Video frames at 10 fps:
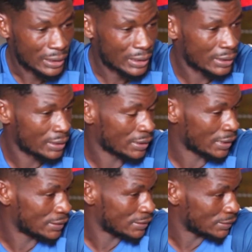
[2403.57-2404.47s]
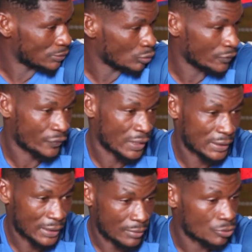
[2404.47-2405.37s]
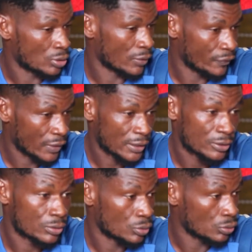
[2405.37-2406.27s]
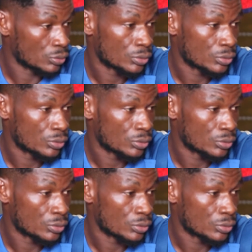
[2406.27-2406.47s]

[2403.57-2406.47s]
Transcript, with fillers: thinking that when fight come you can fight no